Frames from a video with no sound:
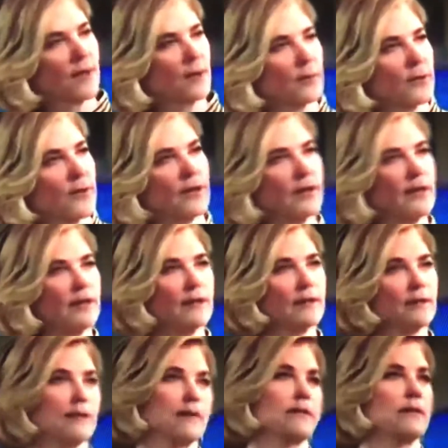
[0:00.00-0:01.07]
Well, Brady,
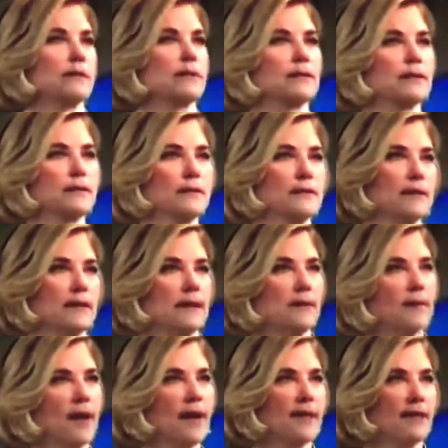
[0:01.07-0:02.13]

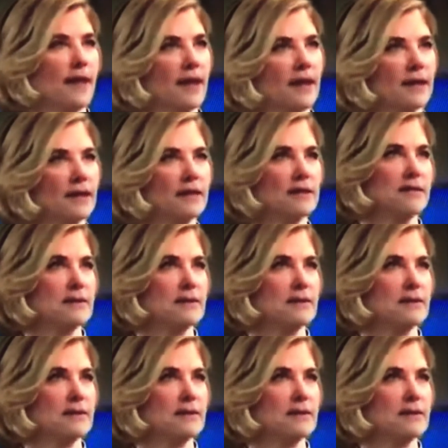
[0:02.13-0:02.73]
am I that